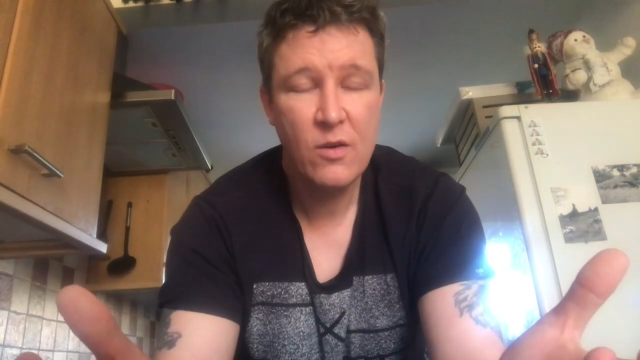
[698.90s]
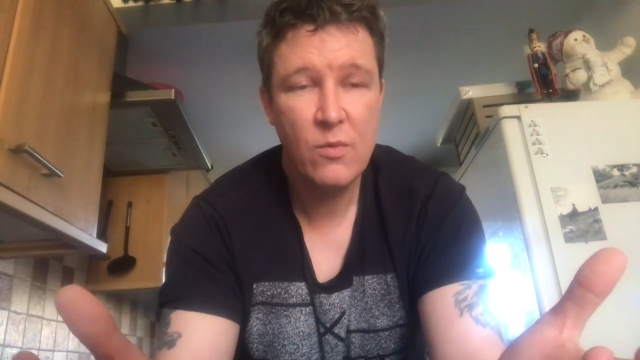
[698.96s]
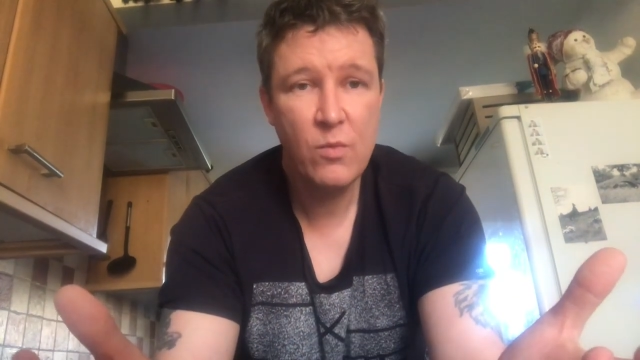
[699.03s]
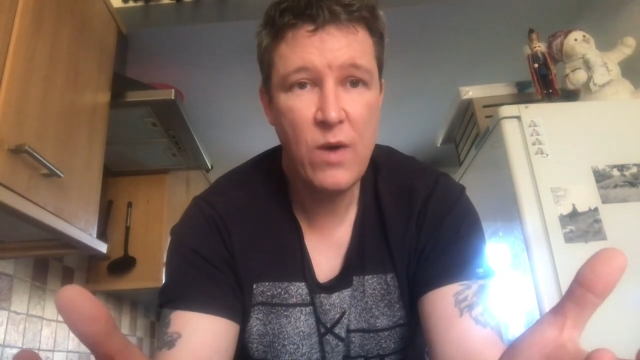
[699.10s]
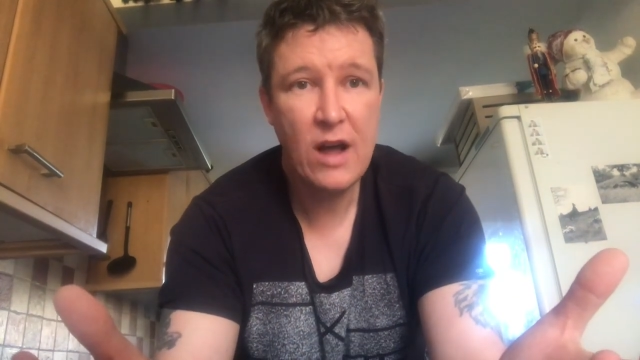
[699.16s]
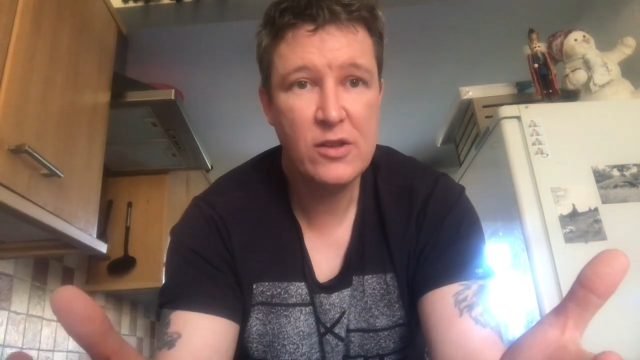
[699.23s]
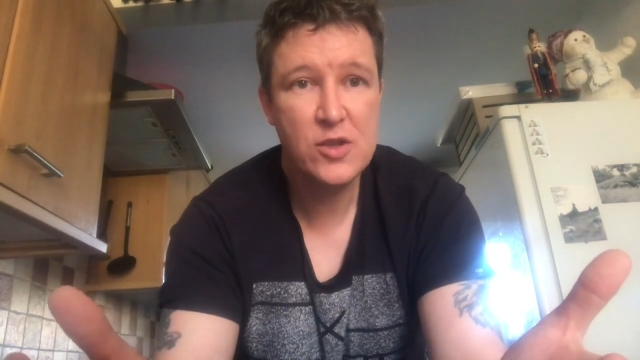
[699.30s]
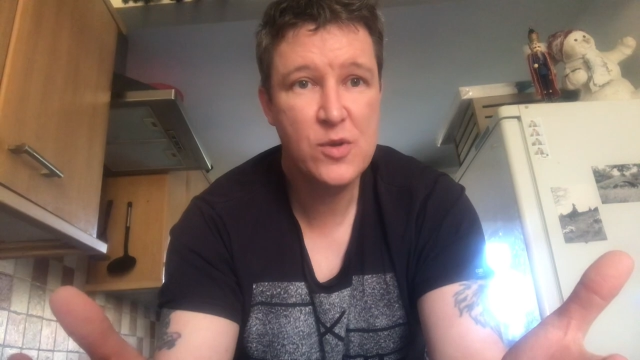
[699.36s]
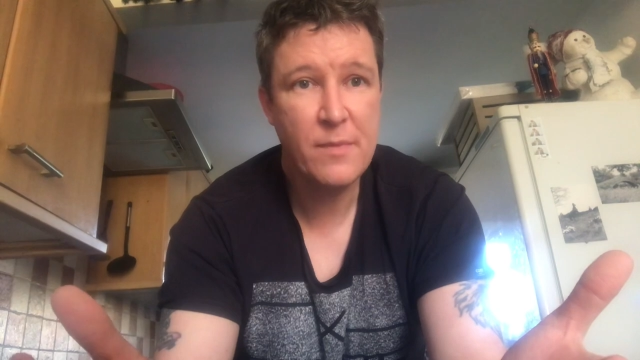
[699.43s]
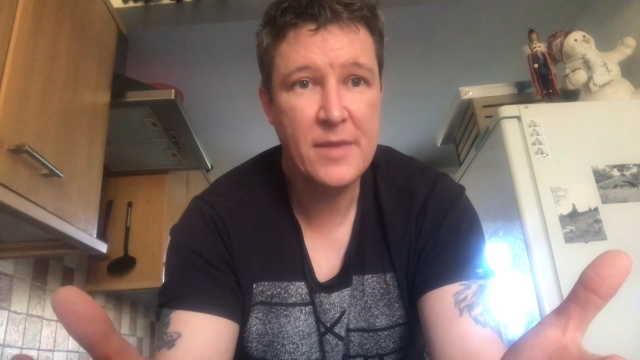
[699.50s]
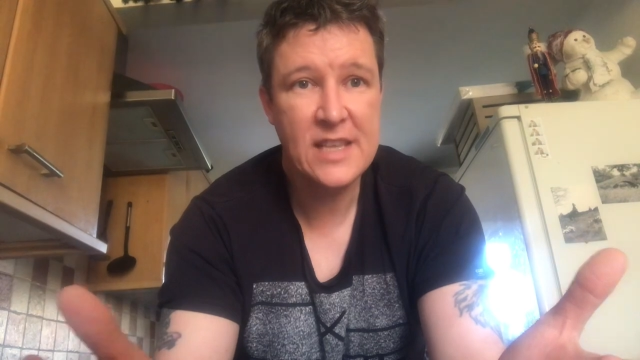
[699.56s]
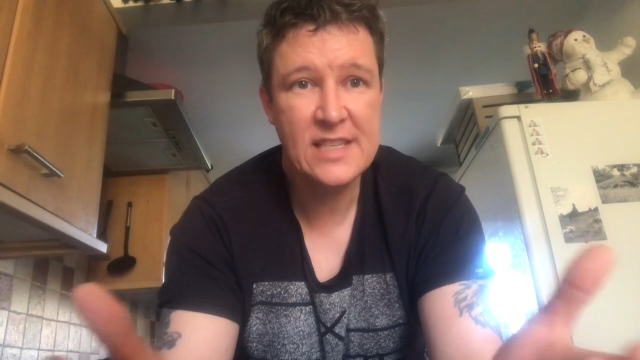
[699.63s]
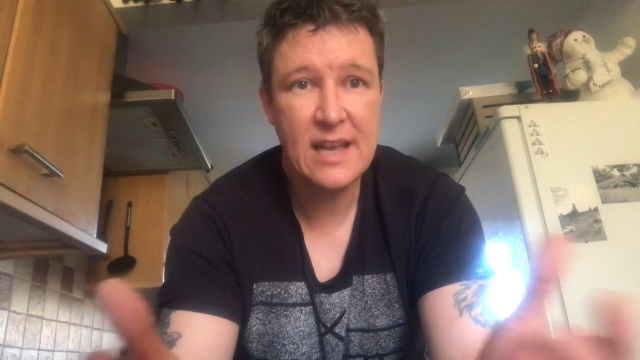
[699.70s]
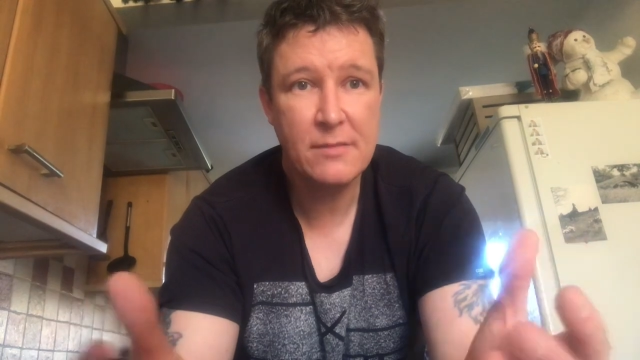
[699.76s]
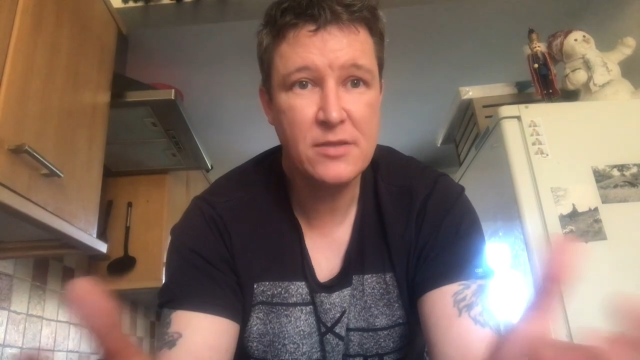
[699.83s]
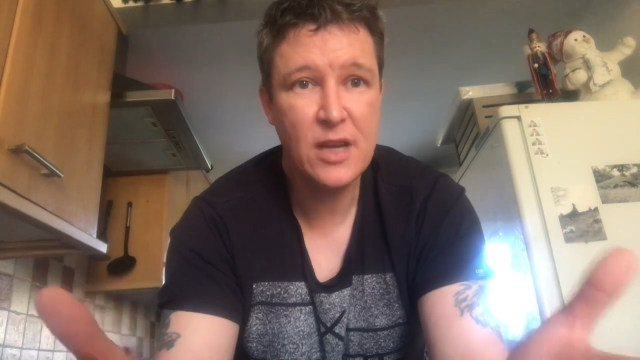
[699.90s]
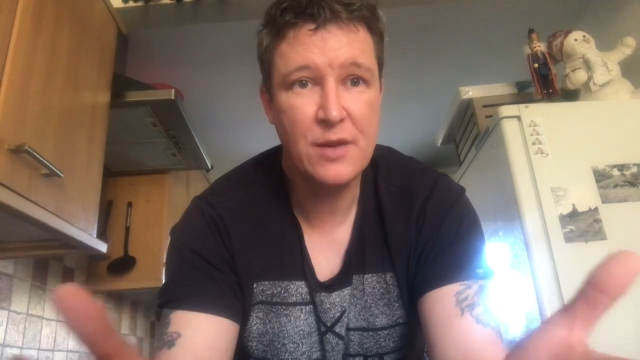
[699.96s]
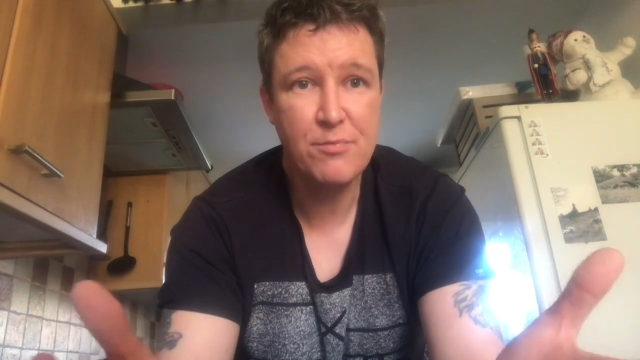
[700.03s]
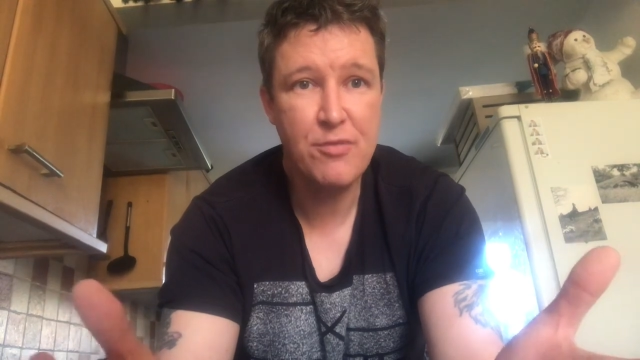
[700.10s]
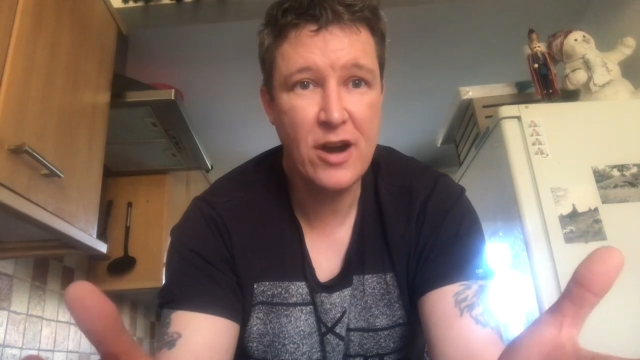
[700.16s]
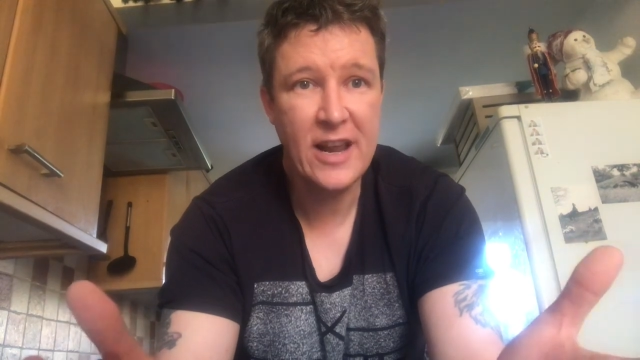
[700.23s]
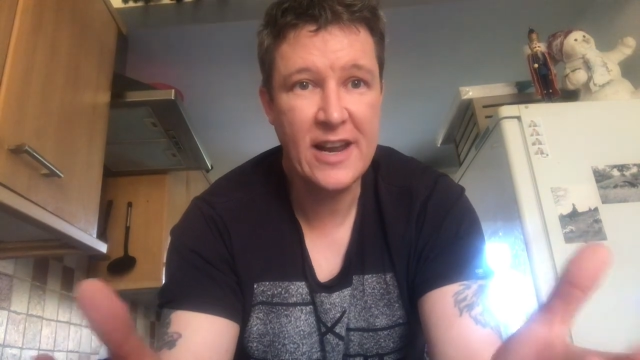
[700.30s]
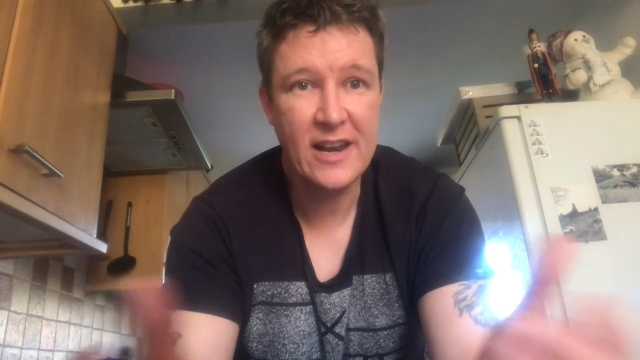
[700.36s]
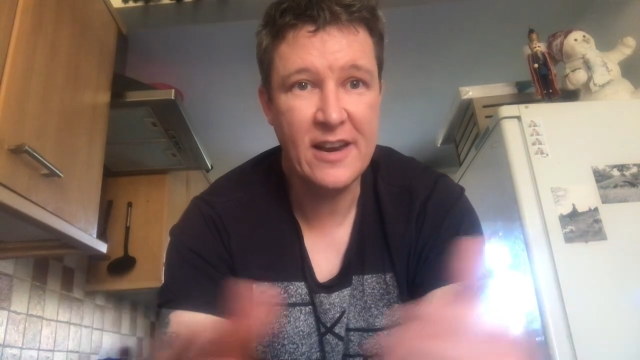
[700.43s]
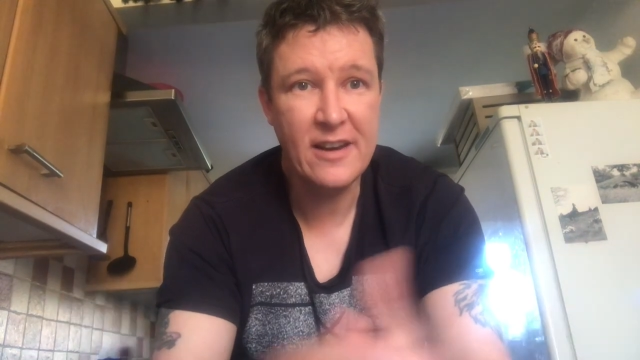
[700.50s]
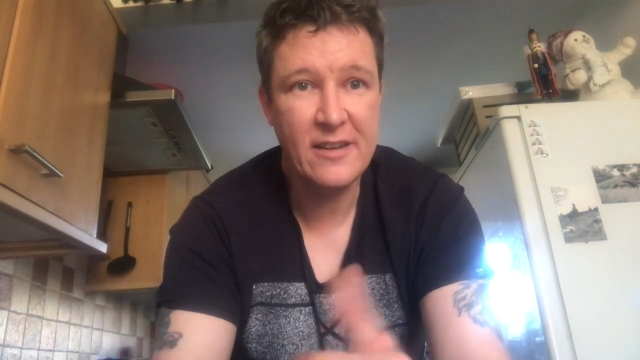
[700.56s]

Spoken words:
Wild swimming is absolutely brilliant.